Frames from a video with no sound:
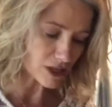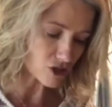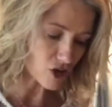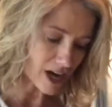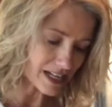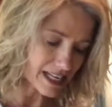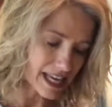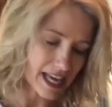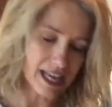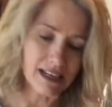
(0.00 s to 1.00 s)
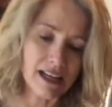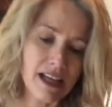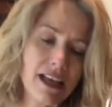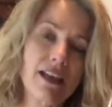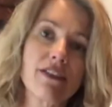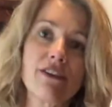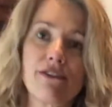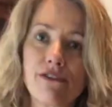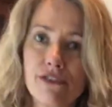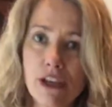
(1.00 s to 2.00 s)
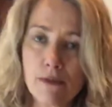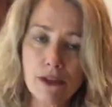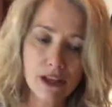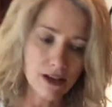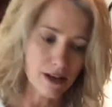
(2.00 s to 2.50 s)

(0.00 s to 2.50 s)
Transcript: trying to get the